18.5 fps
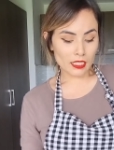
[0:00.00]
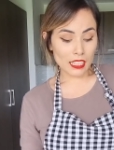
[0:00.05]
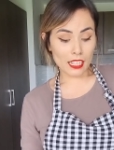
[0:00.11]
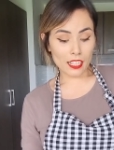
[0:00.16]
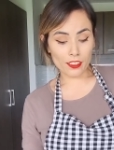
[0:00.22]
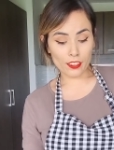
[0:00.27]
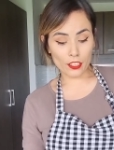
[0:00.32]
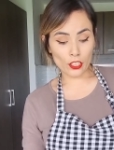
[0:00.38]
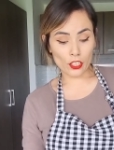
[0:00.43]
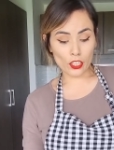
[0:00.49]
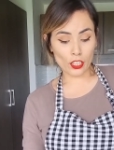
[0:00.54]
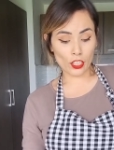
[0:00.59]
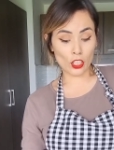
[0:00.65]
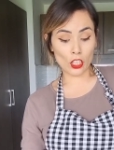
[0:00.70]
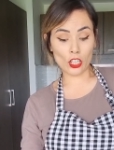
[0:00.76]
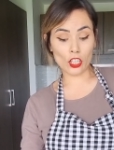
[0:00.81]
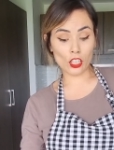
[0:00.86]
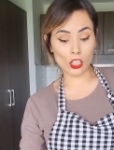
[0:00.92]
Either
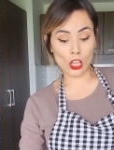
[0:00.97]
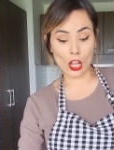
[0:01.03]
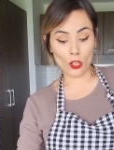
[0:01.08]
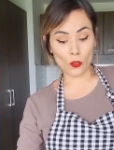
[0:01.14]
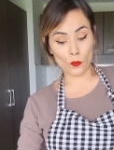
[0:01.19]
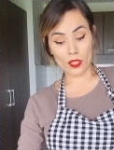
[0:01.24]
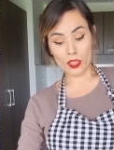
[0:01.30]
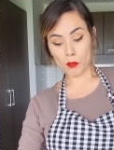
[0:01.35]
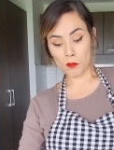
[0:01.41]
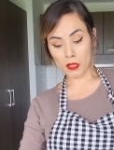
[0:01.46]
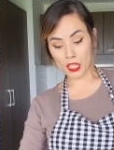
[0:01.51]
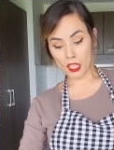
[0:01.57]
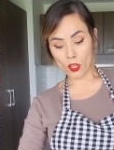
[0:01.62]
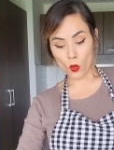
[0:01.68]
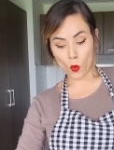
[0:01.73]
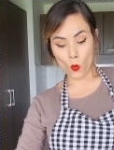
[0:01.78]
cook along with me,